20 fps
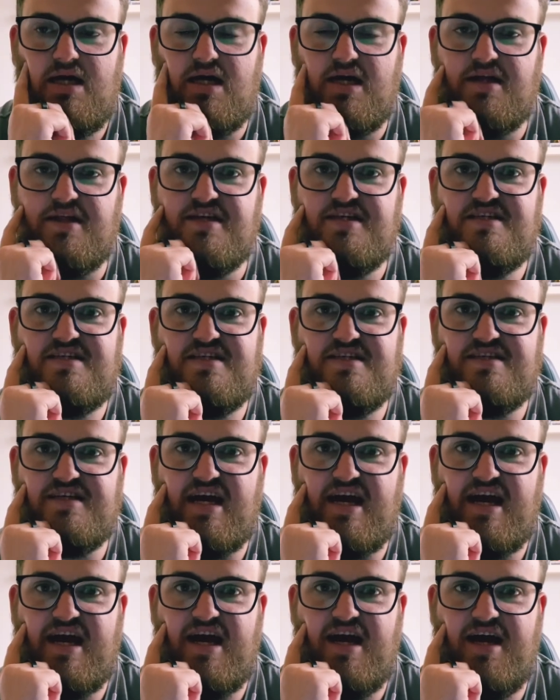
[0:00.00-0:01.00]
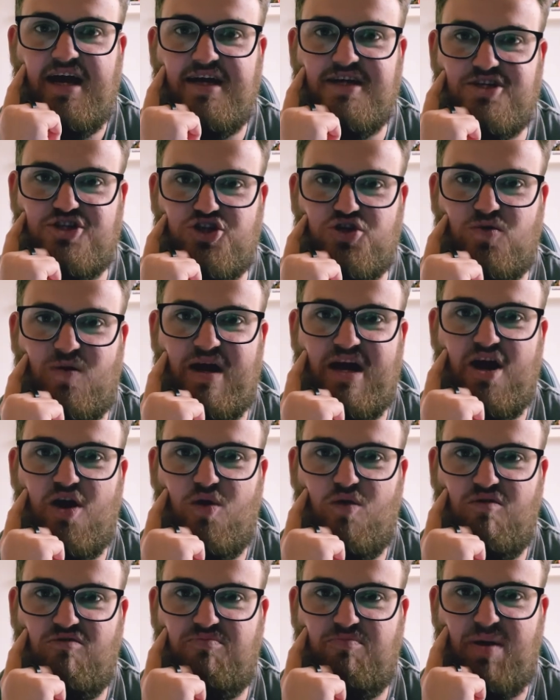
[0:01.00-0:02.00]
This is a
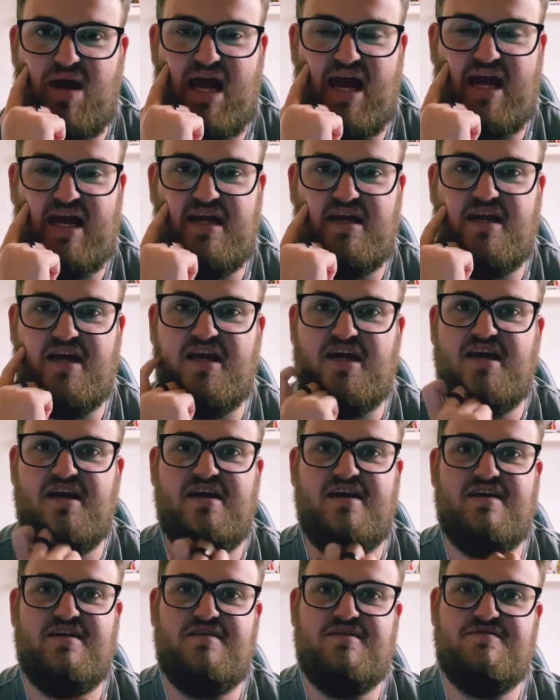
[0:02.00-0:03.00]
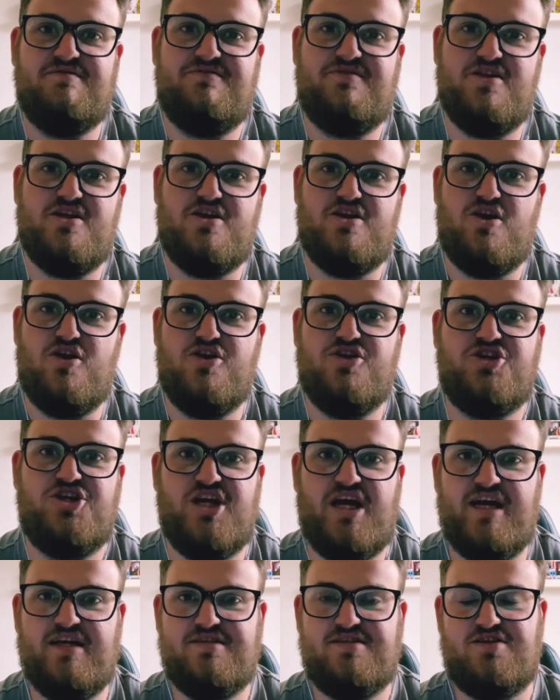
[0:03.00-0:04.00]
trio of pain here for the no
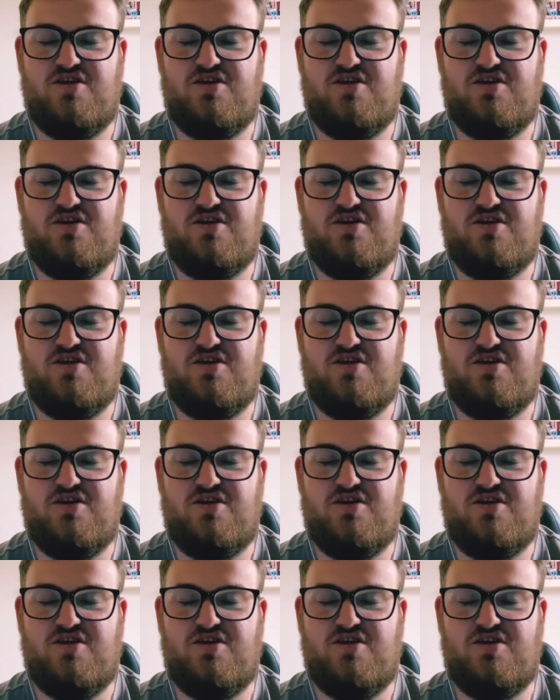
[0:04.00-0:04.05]
chance.